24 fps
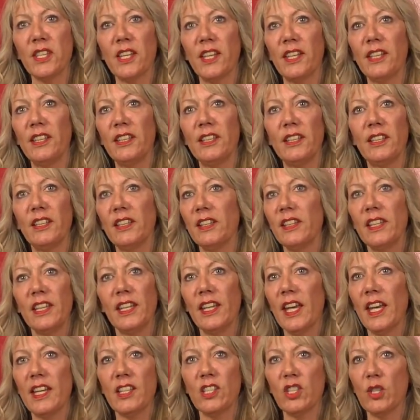and
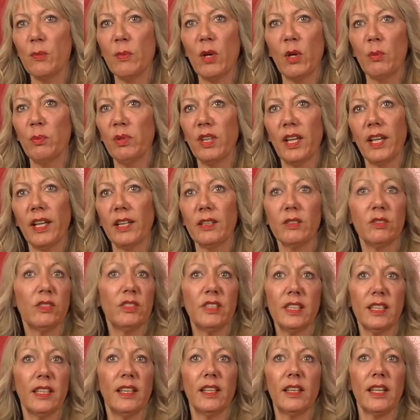the HMO plans
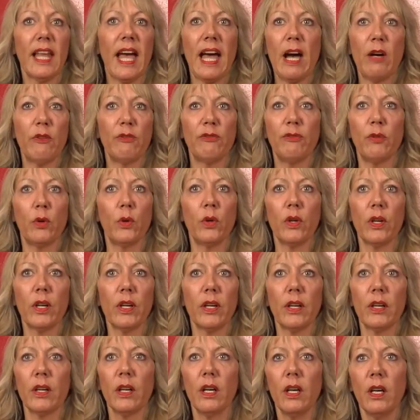didn't allow
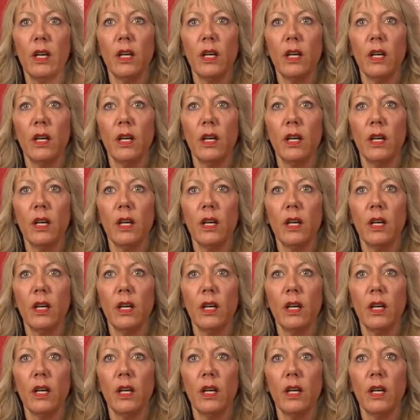for